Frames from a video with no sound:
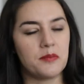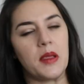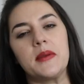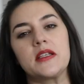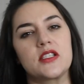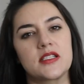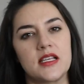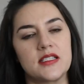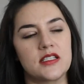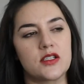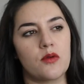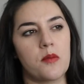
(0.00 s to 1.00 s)
maybe it's just because
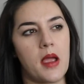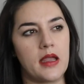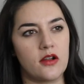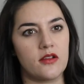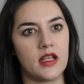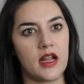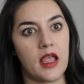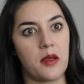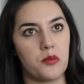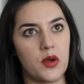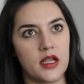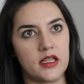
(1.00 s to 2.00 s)
it's a reminder that I
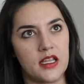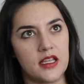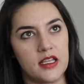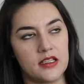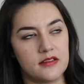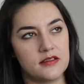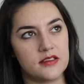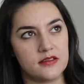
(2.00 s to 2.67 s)
am pregnant, and